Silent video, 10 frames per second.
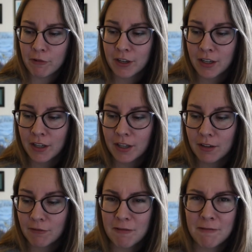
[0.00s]

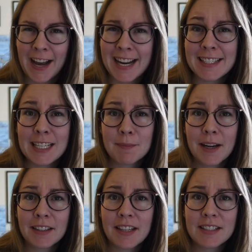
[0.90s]
for
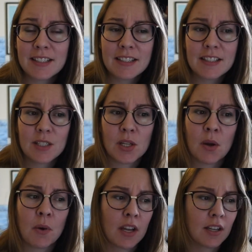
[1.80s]
revising my lessons.
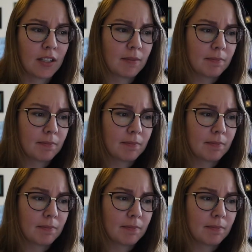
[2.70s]
So